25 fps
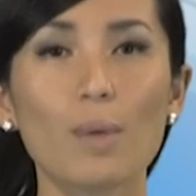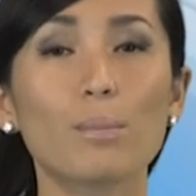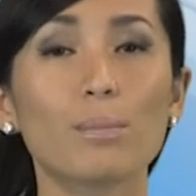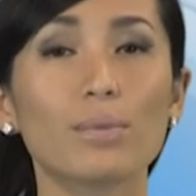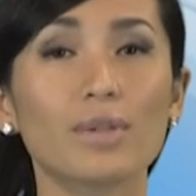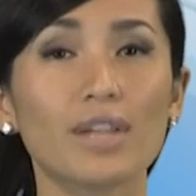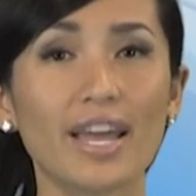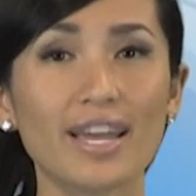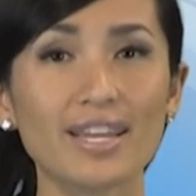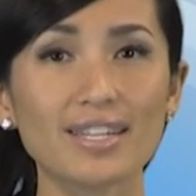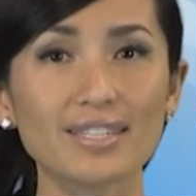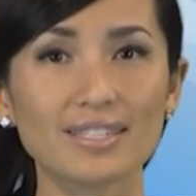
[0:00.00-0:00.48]

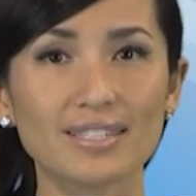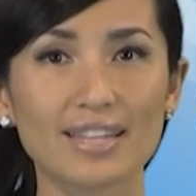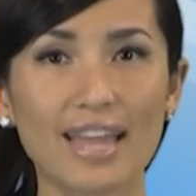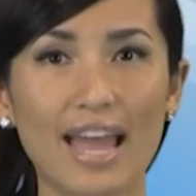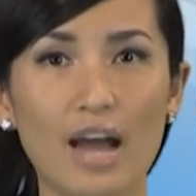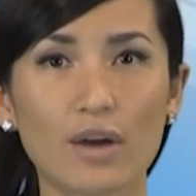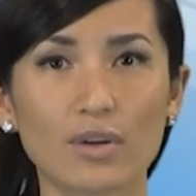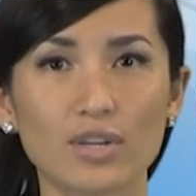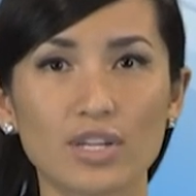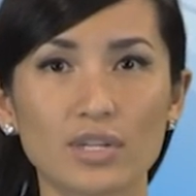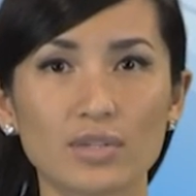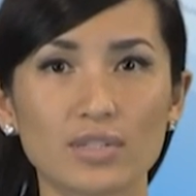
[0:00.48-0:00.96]
Blaze
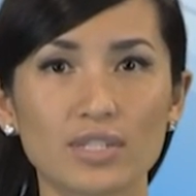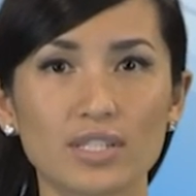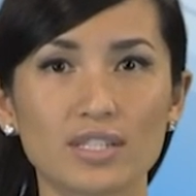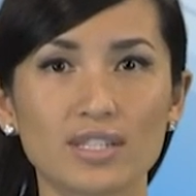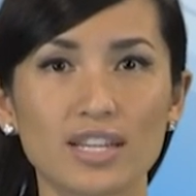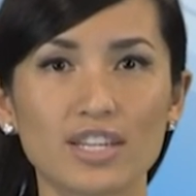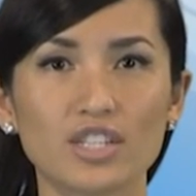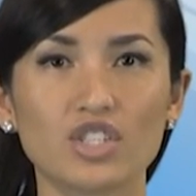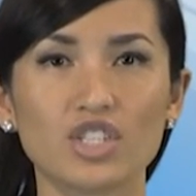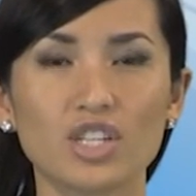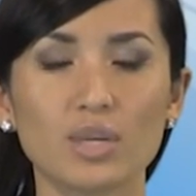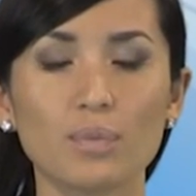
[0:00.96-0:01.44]
now uses
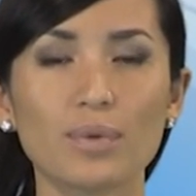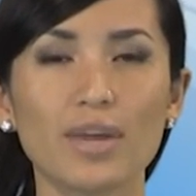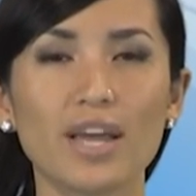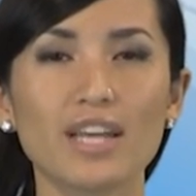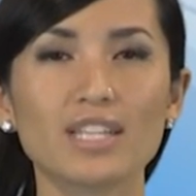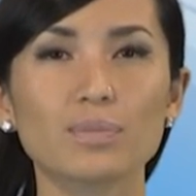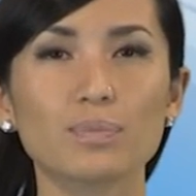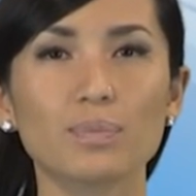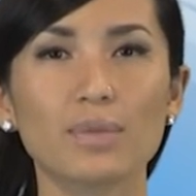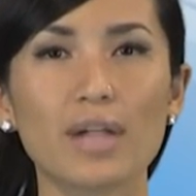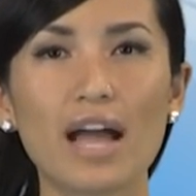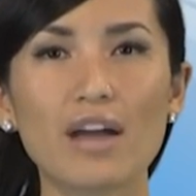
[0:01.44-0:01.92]
a
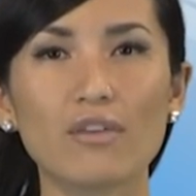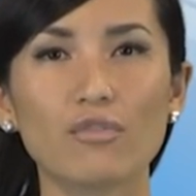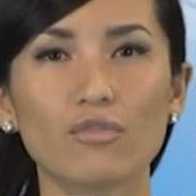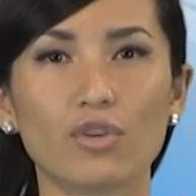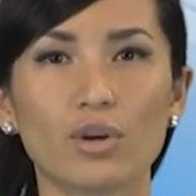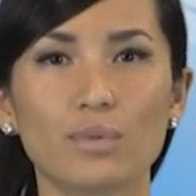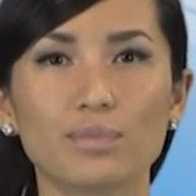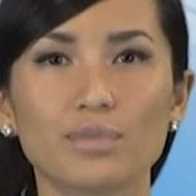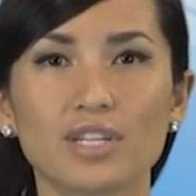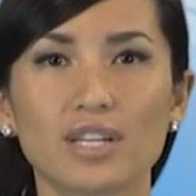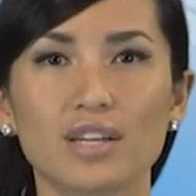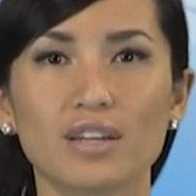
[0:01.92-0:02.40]
GPS
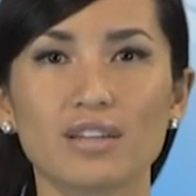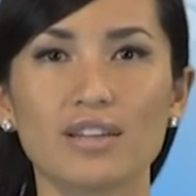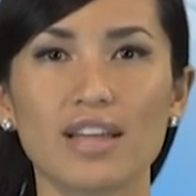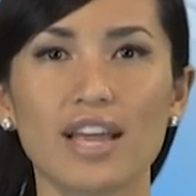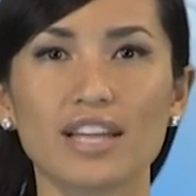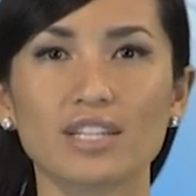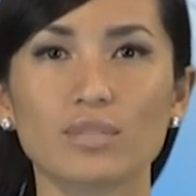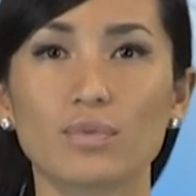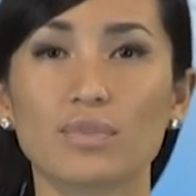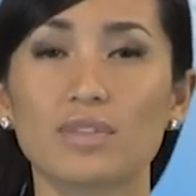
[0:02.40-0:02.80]
platform to connect